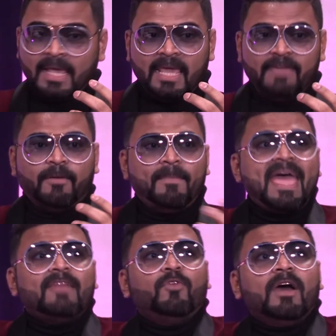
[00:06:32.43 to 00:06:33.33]
If a
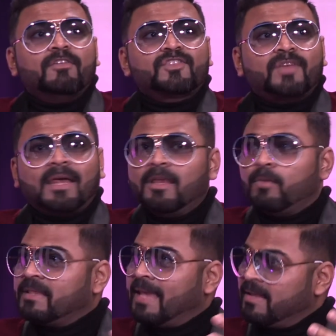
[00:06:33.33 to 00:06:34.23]
man struggling
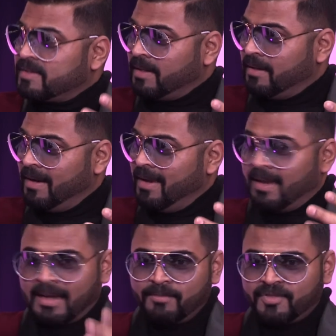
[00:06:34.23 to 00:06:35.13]
with cancer
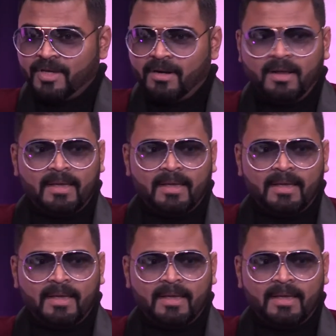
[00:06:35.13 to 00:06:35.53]
comes here,